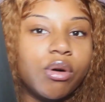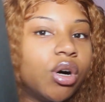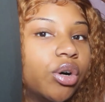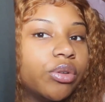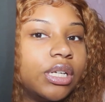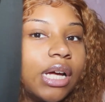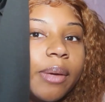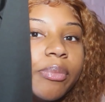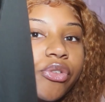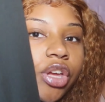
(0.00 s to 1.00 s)
I will hold it
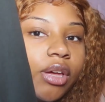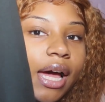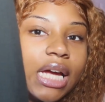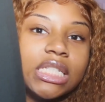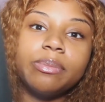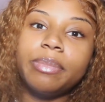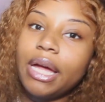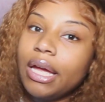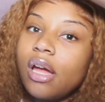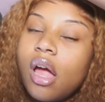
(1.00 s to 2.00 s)
up for you guys,
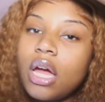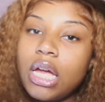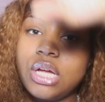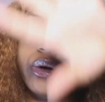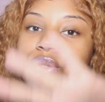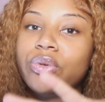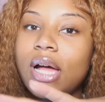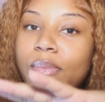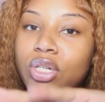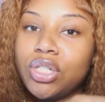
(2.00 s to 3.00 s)
but it'll do
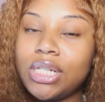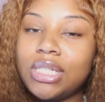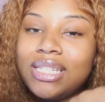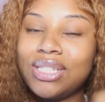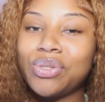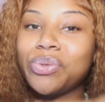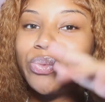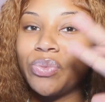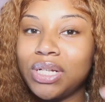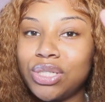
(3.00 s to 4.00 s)
a lot more justice
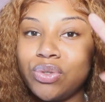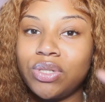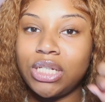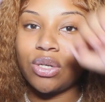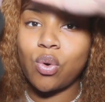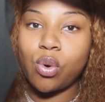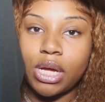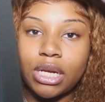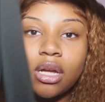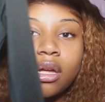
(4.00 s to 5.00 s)
once you see it
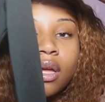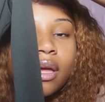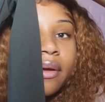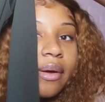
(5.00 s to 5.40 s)
on.